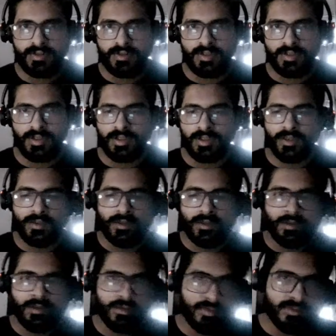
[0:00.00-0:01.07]
and
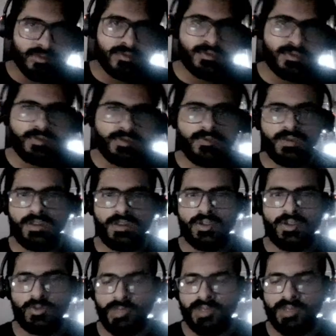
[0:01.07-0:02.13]
we need to
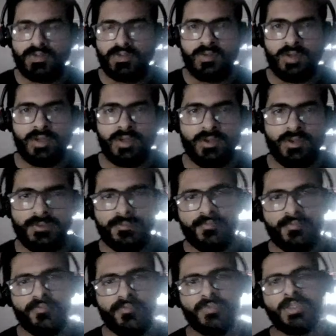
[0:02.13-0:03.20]
pass the value.
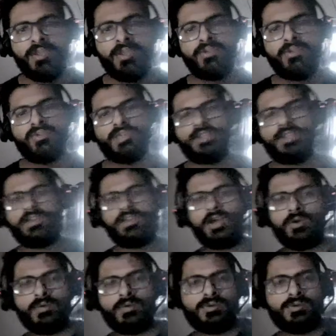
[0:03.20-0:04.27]
So that's
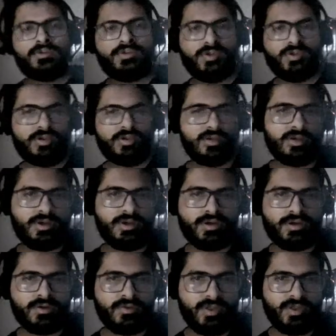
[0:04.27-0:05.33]
how
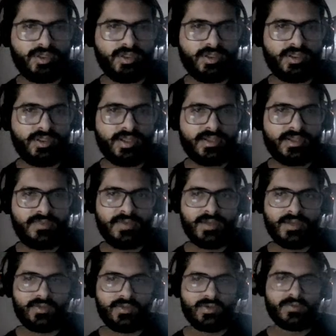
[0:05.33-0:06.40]
we get the
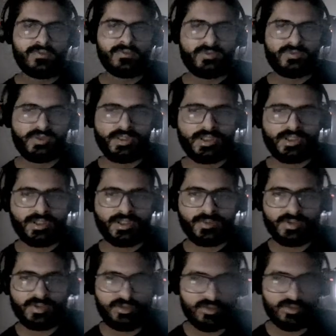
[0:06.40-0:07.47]
values of the elements.
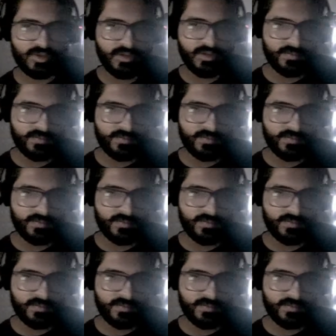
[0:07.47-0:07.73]
Okay.